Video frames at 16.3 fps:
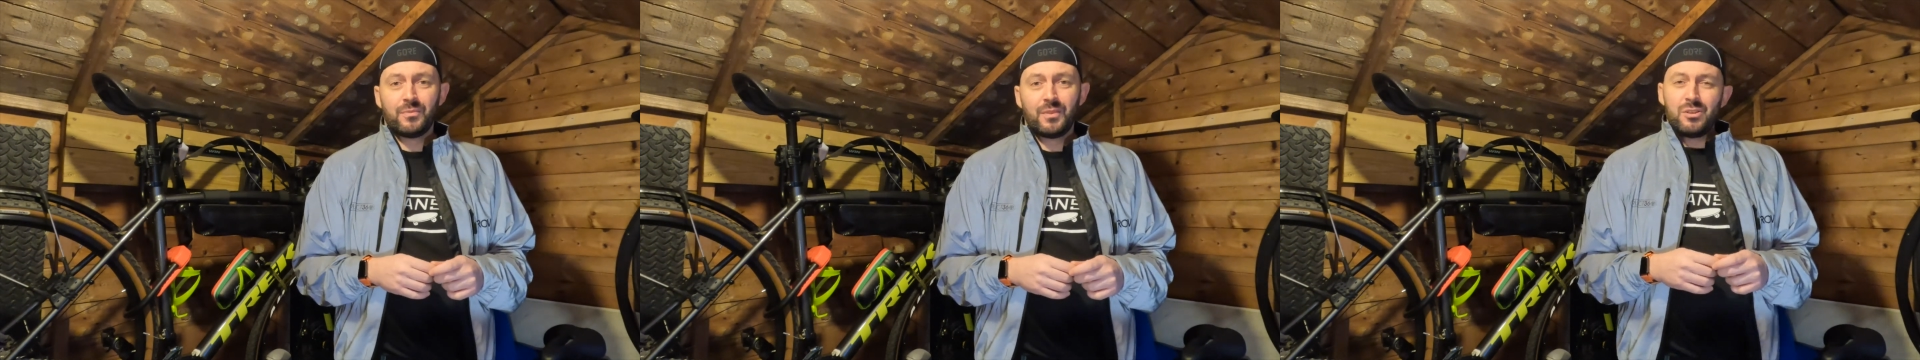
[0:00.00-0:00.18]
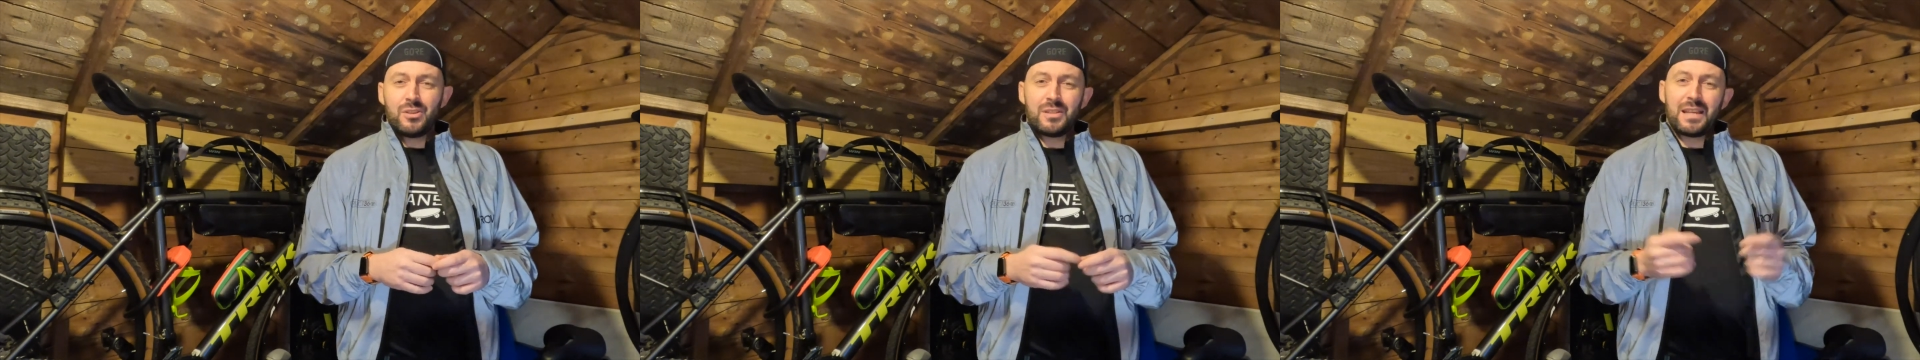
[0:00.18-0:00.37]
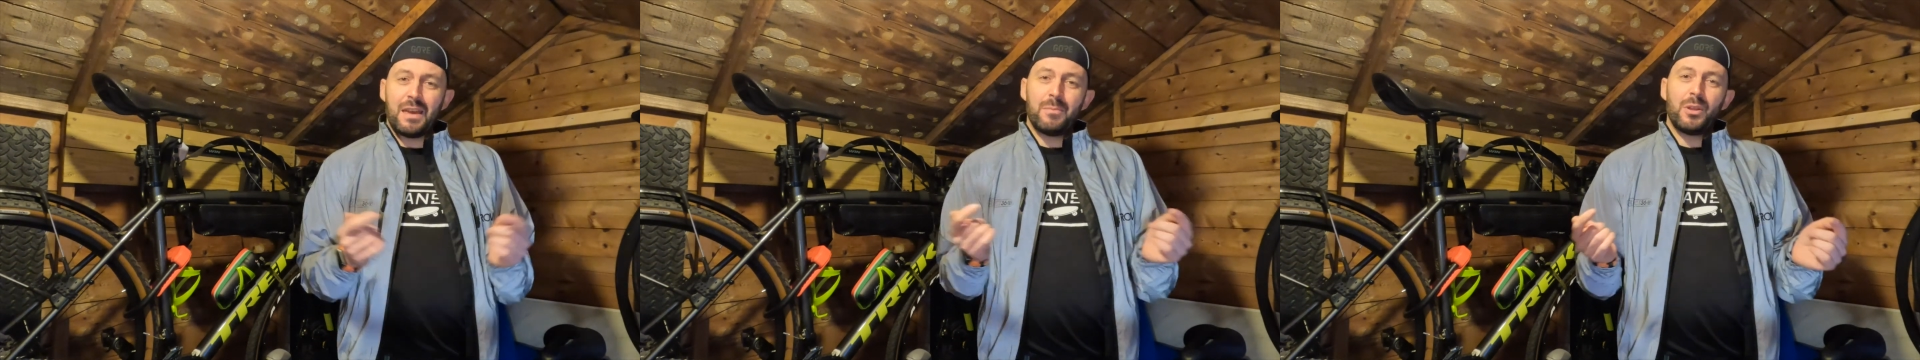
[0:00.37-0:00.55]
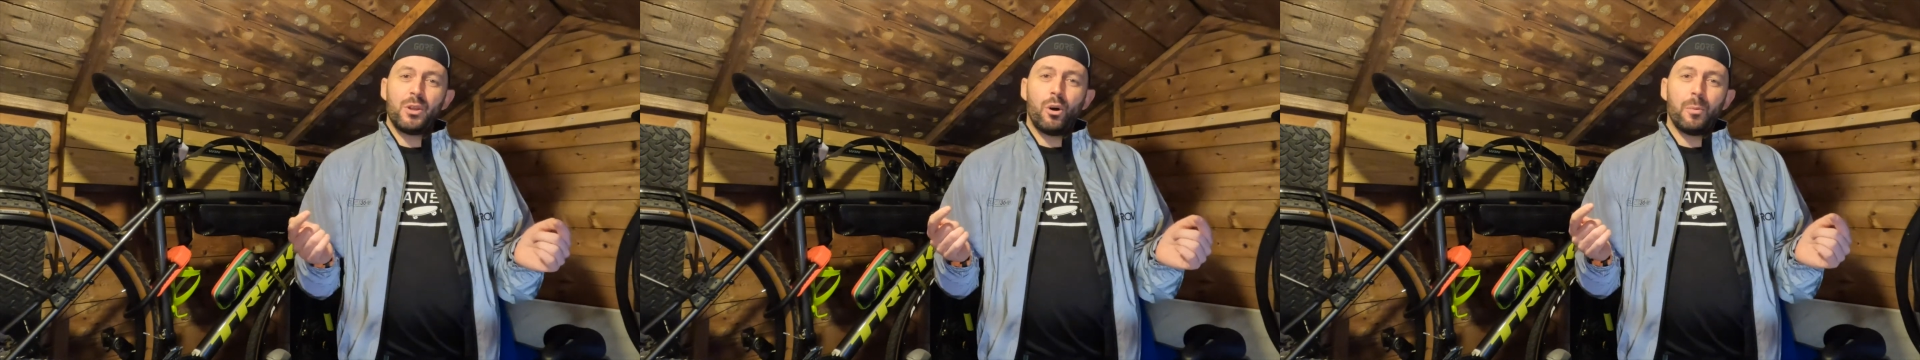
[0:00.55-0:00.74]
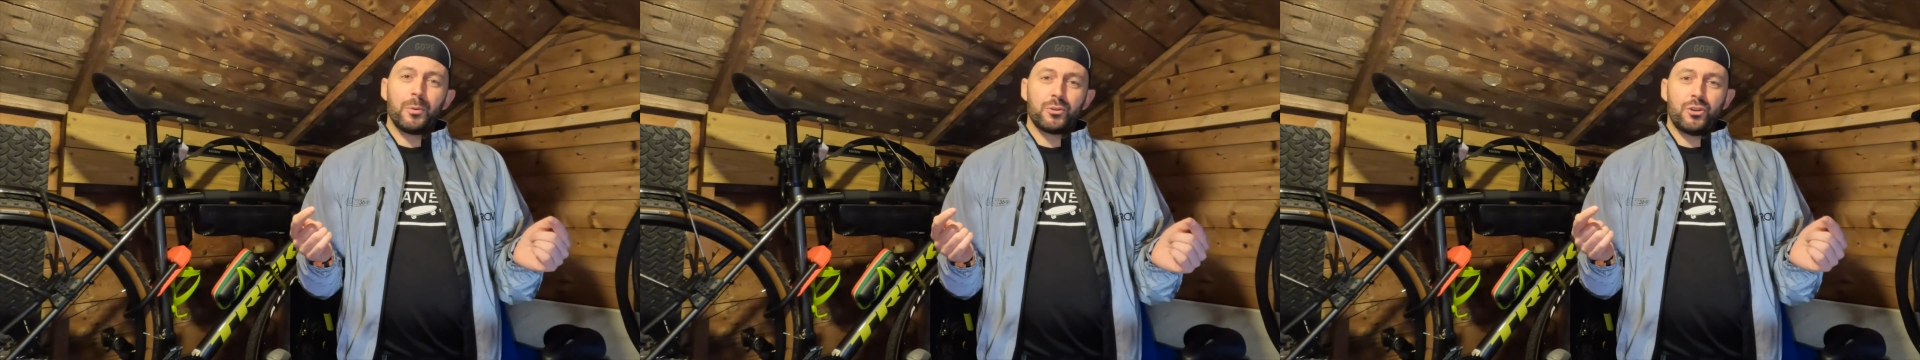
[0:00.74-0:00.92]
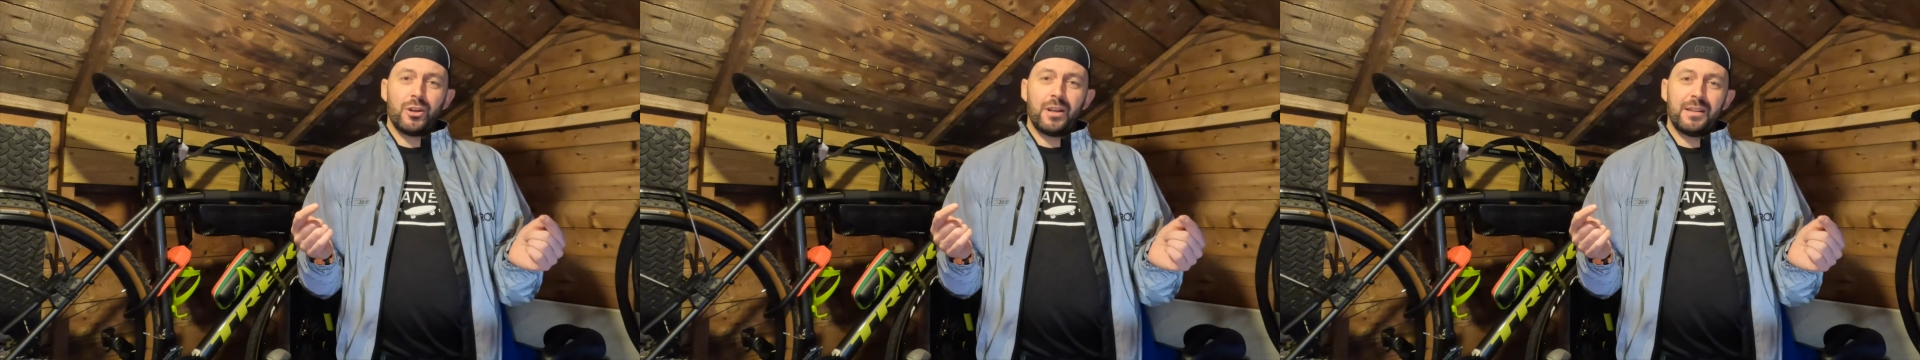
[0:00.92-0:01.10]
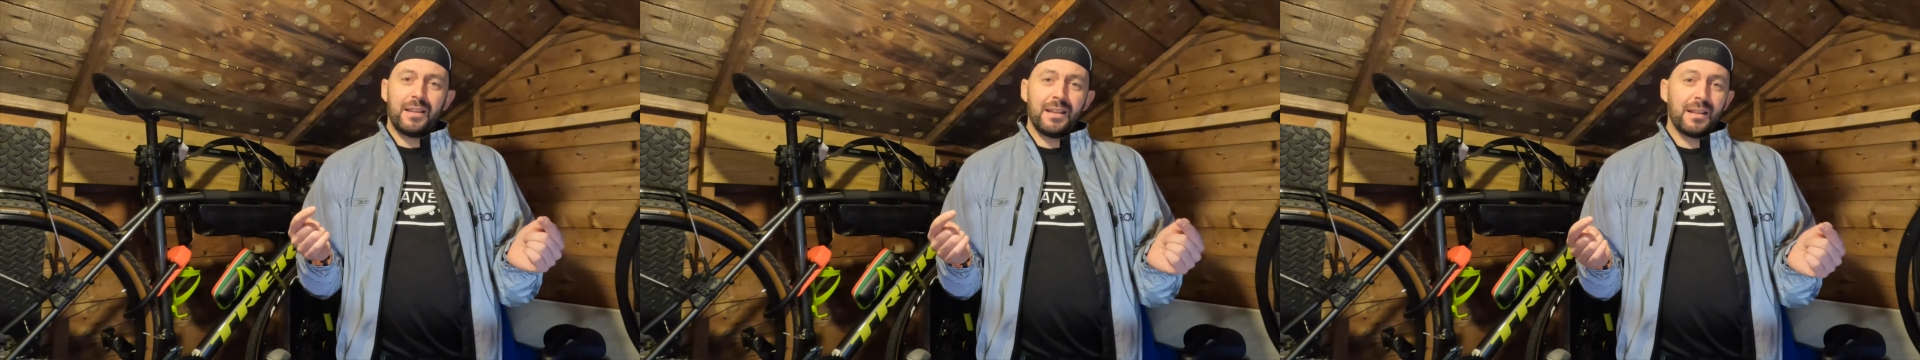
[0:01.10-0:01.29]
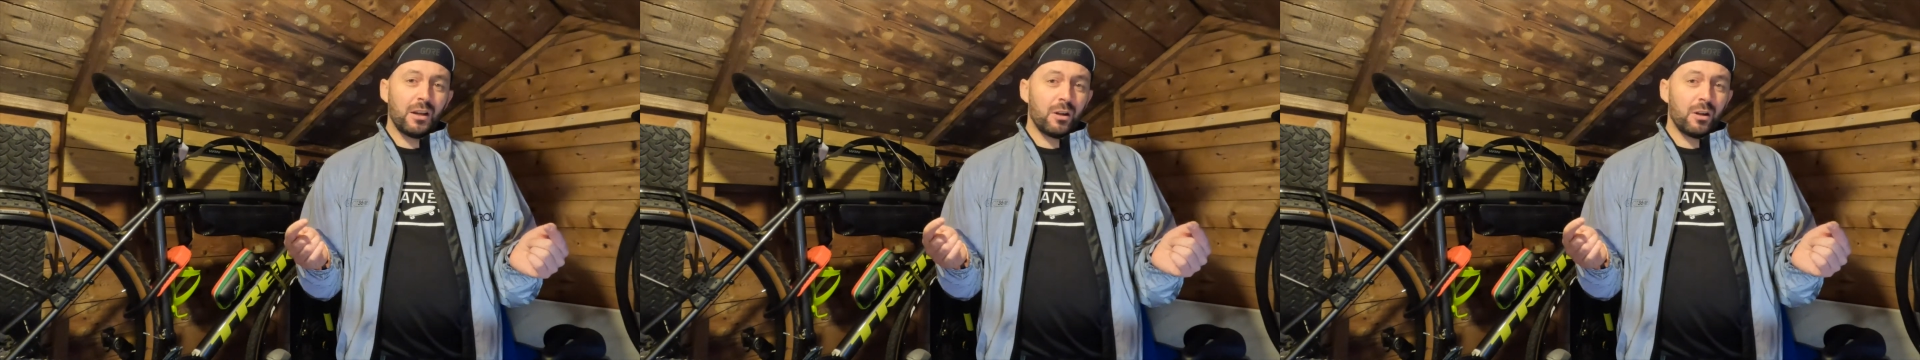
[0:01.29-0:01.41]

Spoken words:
So it's gave me the opportunity to